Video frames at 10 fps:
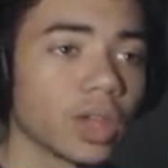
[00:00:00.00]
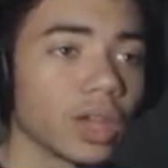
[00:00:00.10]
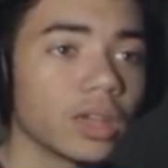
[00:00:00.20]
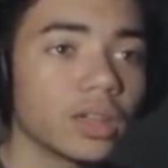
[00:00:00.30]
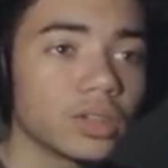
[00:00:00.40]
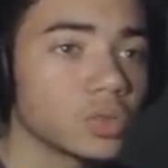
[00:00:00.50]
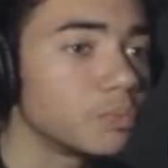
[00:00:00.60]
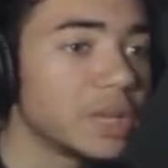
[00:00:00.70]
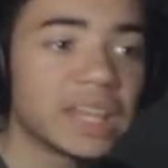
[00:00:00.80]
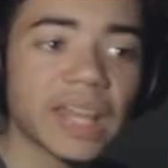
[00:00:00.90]
Okay,
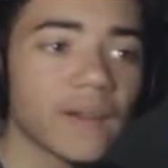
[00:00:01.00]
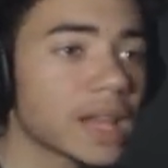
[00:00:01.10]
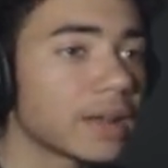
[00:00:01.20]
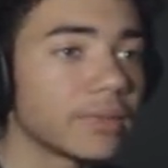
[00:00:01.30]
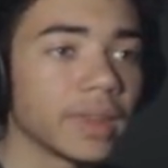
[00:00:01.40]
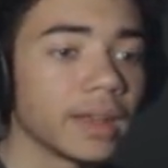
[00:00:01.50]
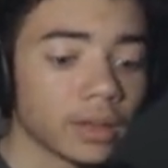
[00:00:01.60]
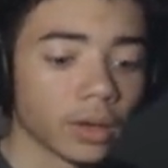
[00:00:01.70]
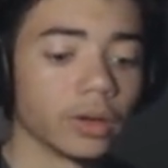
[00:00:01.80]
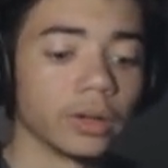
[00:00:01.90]
just beat the hell out of it then.
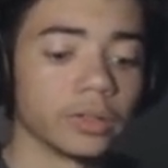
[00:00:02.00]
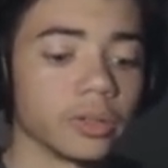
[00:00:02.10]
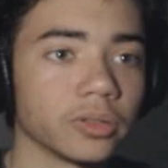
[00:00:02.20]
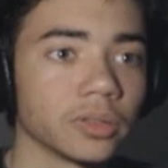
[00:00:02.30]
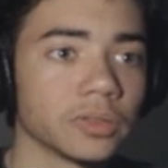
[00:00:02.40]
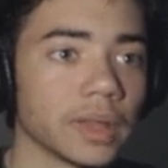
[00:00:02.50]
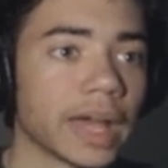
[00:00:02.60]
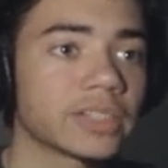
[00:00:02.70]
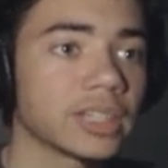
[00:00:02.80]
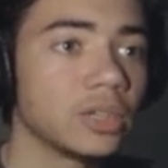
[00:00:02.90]
No, no, no, don't, don't do
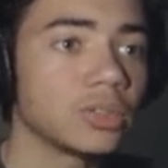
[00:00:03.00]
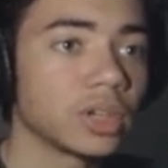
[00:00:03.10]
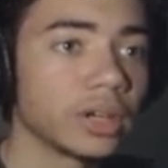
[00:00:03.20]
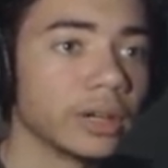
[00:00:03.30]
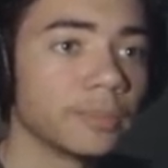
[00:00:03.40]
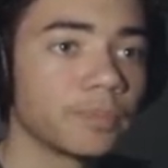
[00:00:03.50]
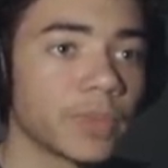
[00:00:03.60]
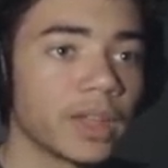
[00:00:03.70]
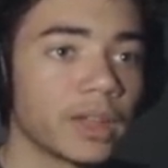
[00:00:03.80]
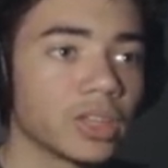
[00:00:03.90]
that. Actually use your,
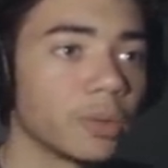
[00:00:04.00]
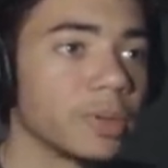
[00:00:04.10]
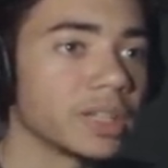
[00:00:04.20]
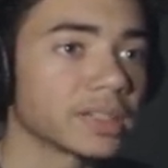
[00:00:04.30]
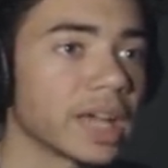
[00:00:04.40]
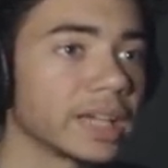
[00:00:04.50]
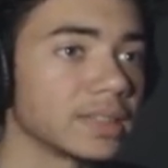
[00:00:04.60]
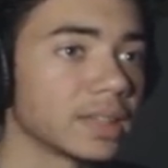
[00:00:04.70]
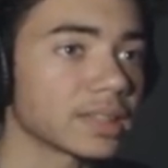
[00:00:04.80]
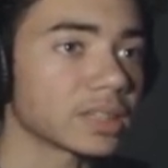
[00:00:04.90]
your PSI,
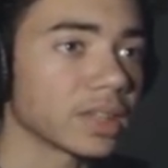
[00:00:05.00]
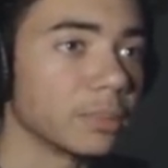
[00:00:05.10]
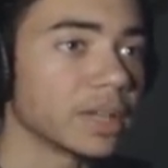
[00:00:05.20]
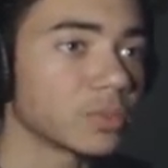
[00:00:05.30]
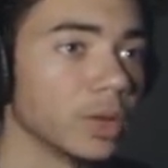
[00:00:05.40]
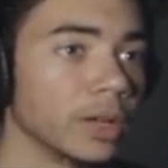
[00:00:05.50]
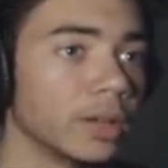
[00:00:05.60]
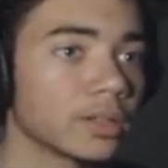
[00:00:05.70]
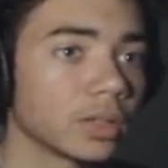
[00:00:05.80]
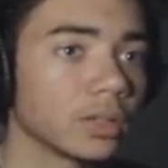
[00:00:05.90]
because that's actually the best
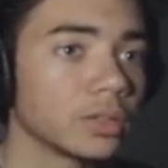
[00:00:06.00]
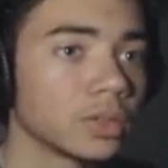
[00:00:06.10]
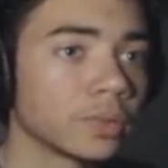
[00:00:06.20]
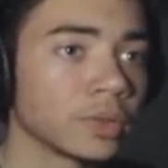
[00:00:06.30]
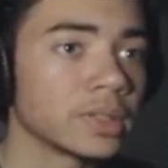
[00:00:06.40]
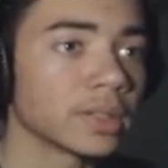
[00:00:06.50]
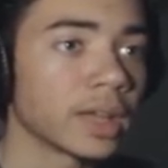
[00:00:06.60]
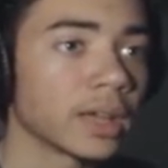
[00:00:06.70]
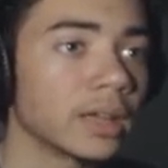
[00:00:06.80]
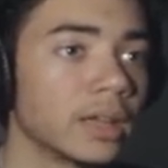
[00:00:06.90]
one. So use freeze on
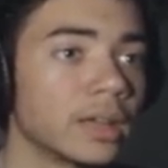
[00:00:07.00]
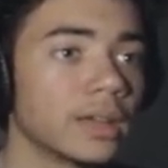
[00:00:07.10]
that.